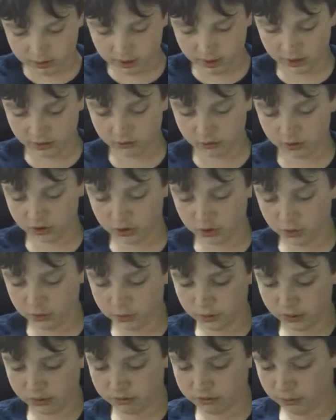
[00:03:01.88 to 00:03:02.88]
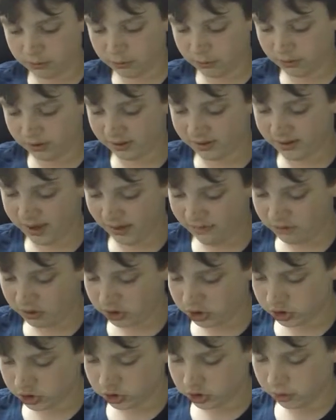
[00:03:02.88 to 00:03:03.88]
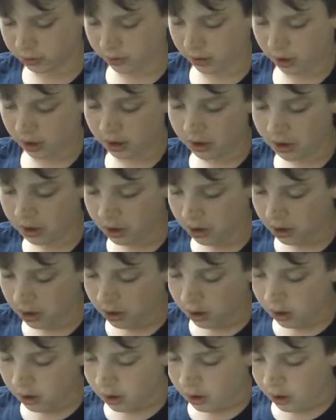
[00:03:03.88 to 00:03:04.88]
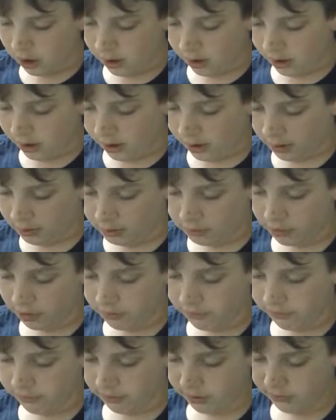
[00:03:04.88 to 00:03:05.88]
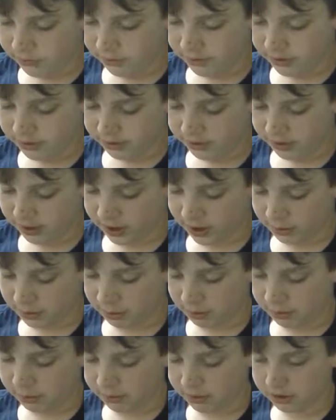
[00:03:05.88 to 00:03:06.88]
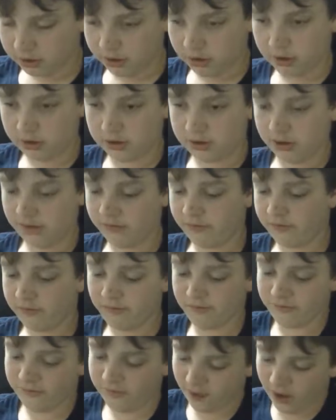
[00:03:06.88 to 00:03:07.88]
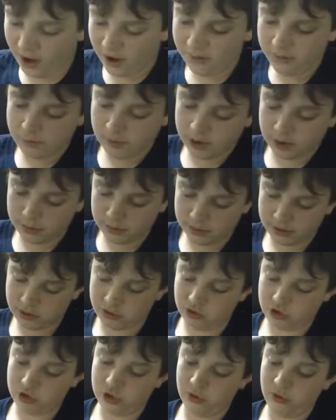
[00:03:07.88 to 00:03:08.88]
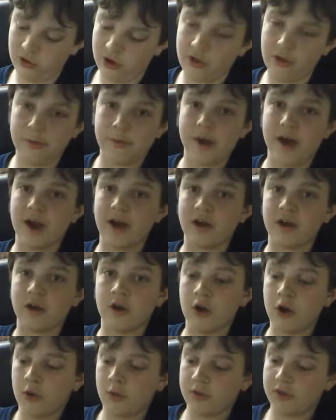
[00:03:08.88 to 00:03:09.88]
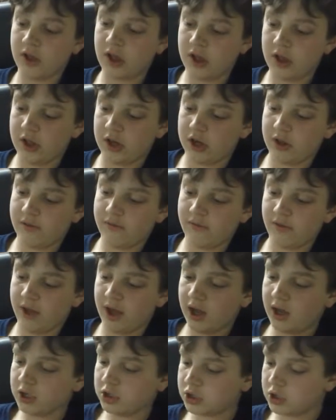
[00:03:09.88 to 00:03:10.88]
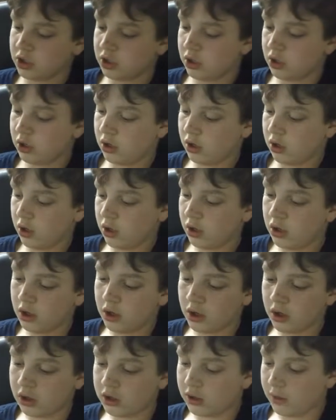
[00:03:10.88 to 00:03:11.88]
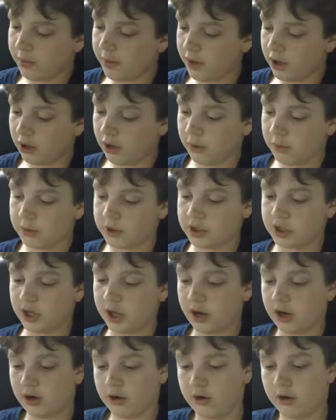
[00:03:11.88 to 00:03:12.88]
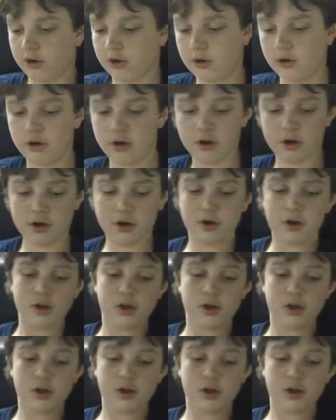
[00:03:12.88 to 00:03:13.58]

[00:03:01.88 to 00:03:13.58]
Android 2.3.7 Gingerbread. No front-facing camera, but there is a 5 megapixel shooter on the back with LED flash, depending on which carrier you're on.